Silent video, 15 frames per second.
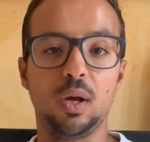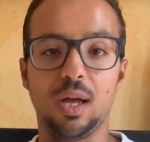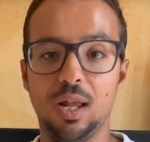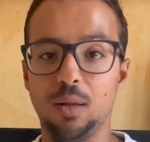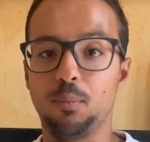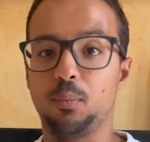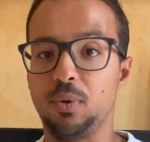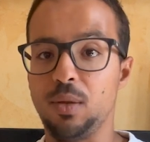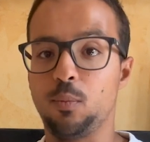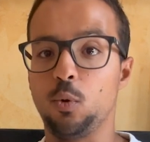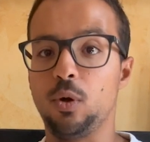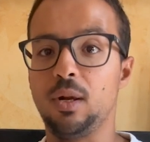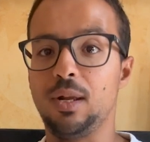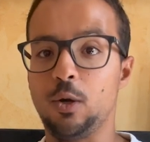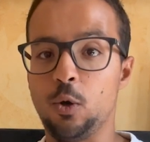help people
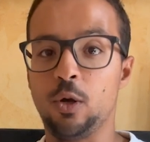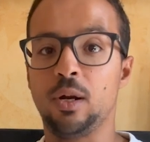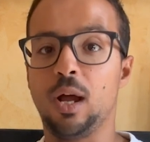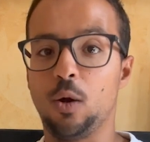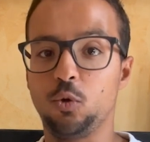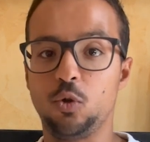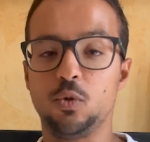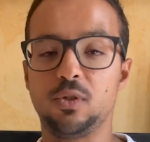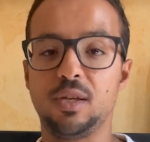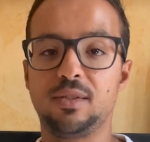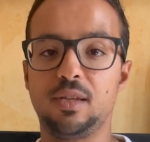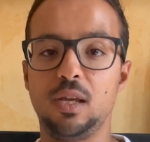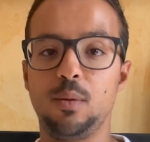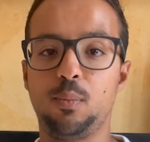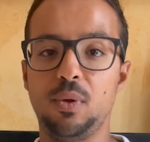learn how to use
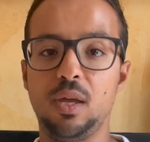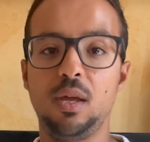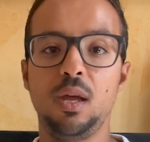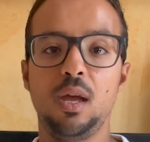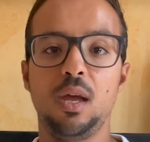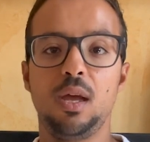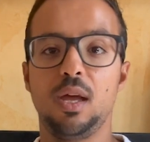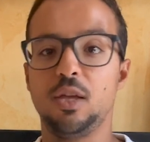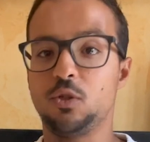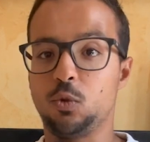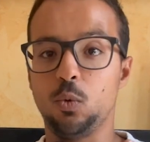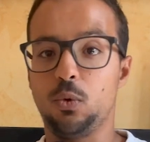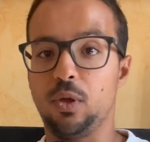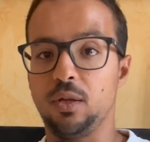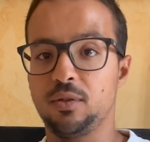SAP is
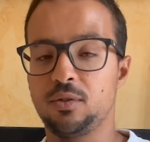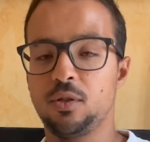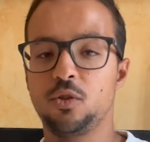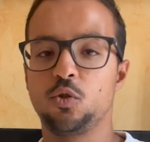two things.